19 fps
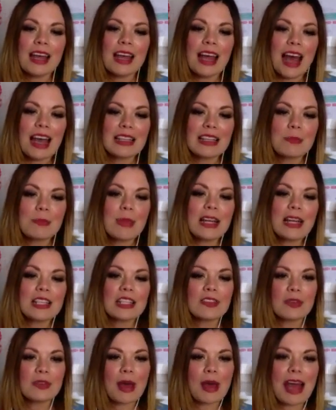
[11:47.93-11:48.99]
as
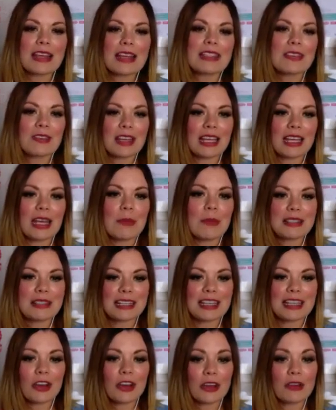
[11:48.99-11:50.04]
much of a passive income as
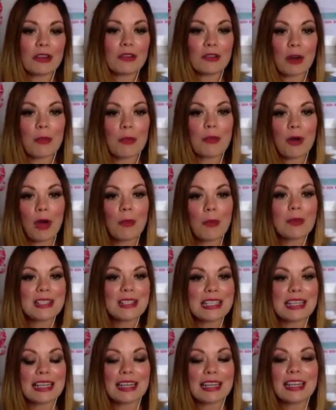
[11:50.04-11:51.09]
I could from
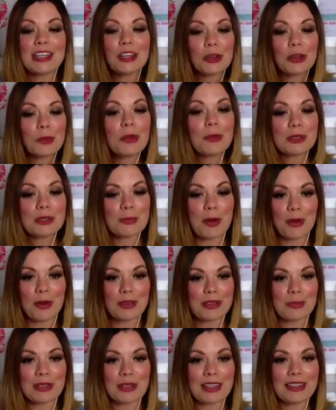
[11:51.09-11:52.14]
property. And I knew it was
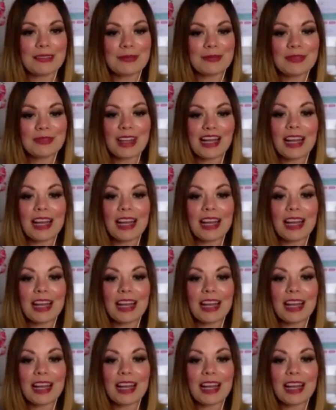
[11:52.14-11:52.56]
possible.